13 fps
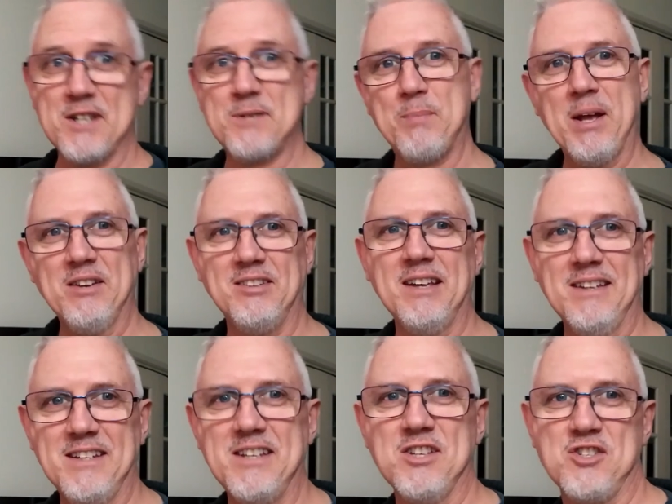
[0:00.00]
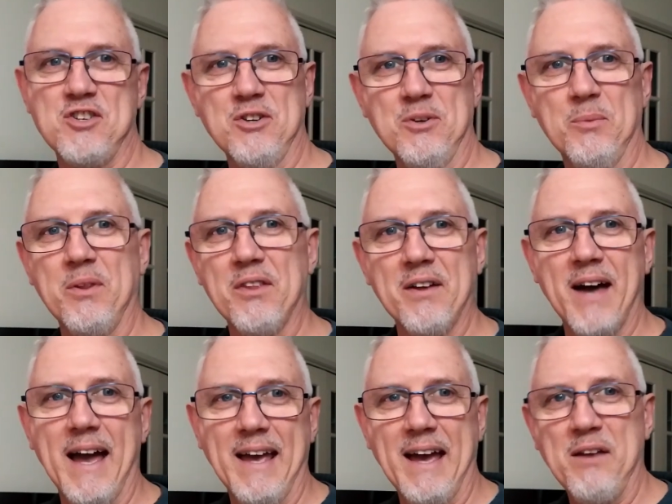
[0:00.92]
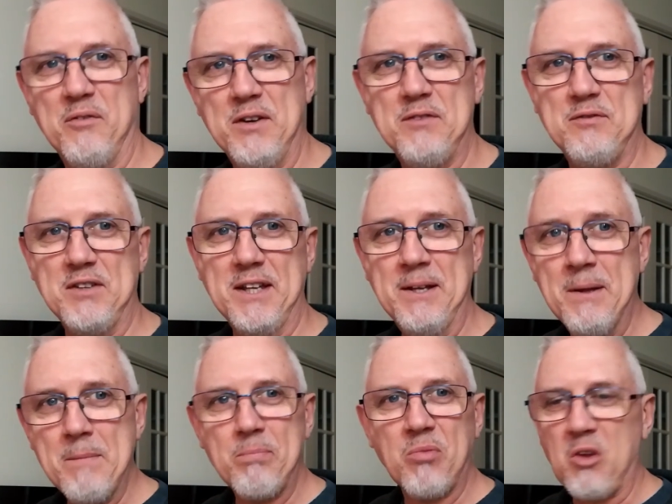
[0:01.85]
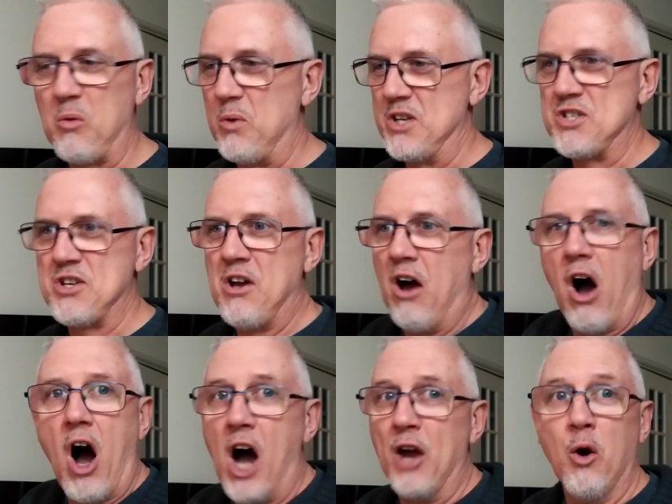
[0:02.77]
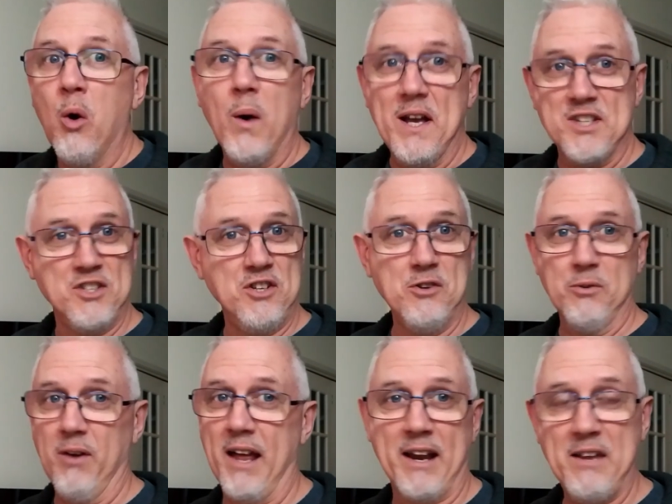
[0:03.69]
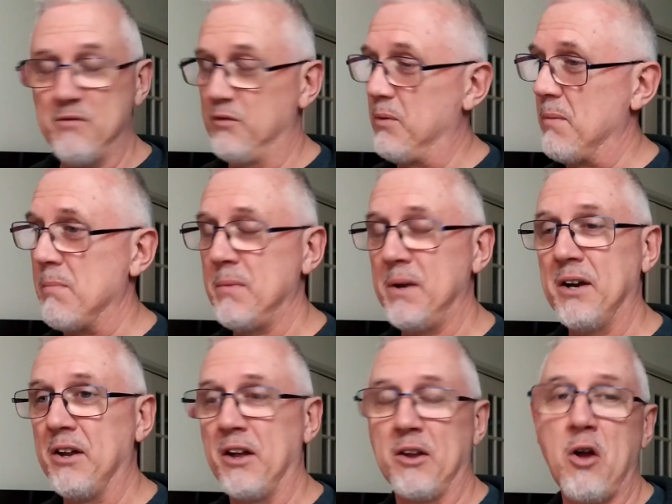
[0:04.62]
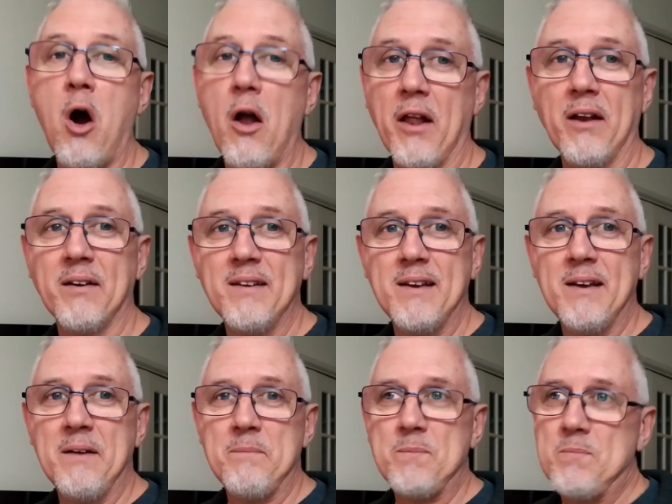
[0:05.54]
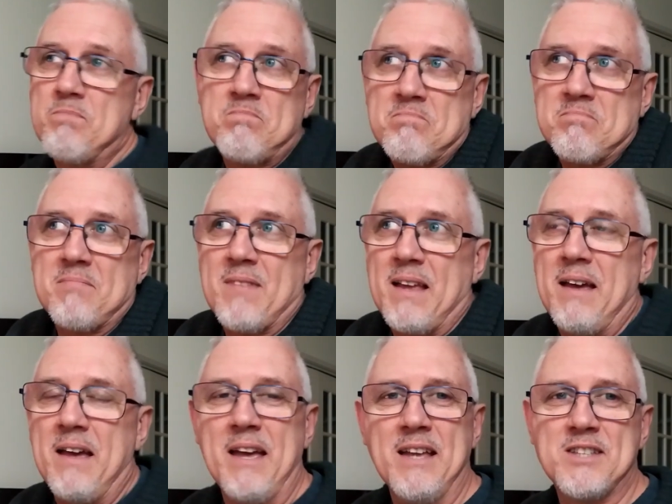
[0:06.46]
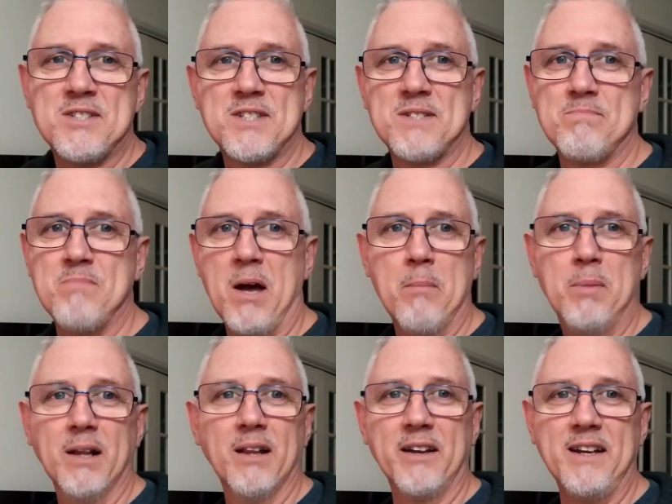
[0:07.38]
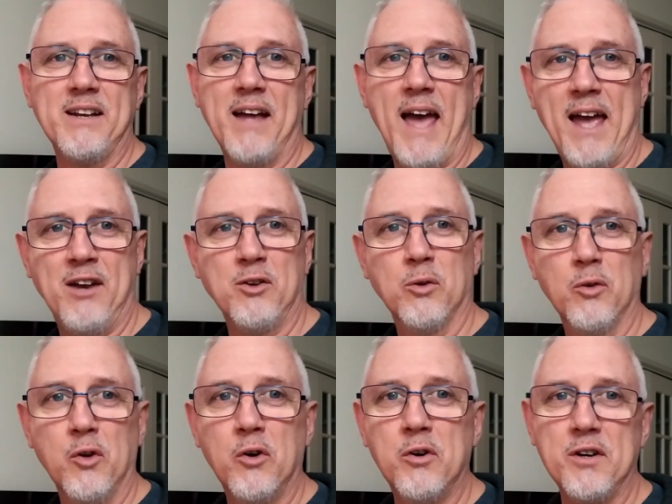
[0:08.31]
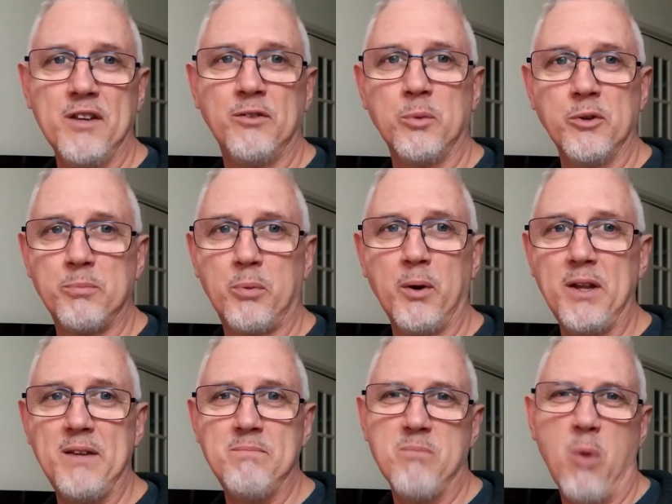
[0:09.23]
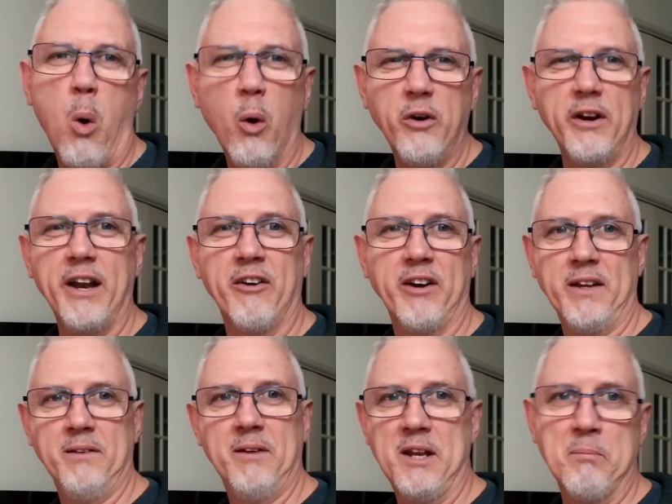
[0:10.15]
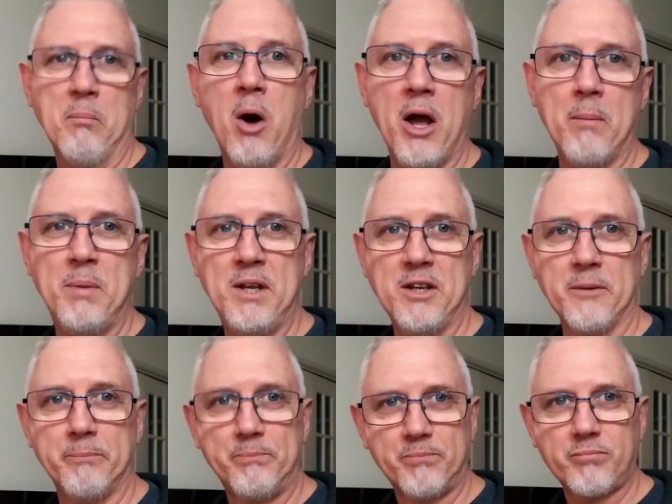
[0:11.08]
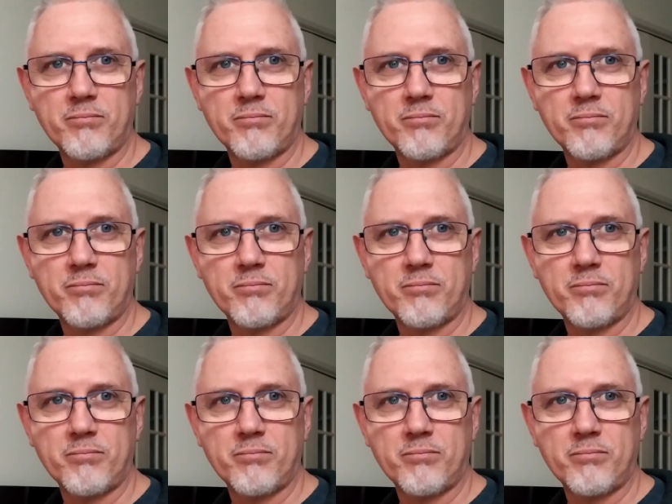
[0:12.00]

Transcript: I spent 10 years shooting with the A850, which I always knew, like even from the minute I got it, its ability to handle noise was pretty ordinary, in my opinion.